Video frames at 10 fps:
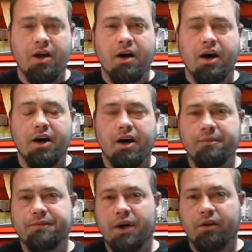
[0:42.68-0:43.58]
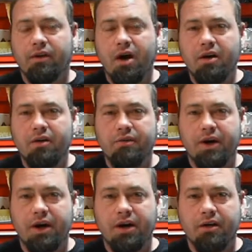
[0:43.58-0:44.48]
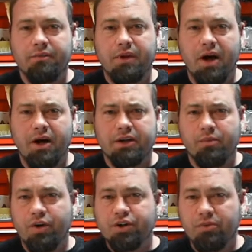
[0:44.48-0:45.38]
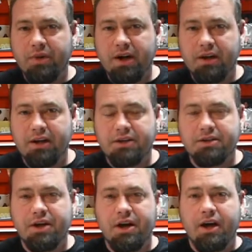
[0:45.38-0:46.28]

I've done a lot of commercial maintenance,